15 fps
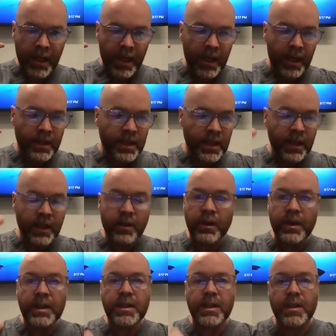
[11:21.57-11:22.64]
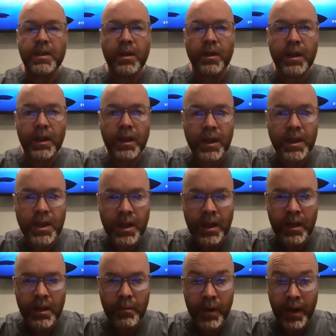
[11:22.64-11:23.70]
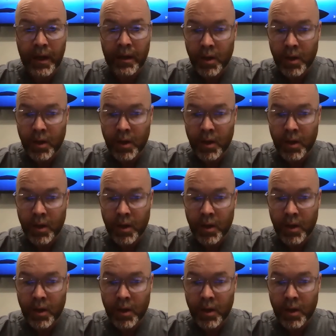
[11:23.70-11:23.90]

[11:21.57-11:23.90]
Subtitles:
it decreases circulation in the brain.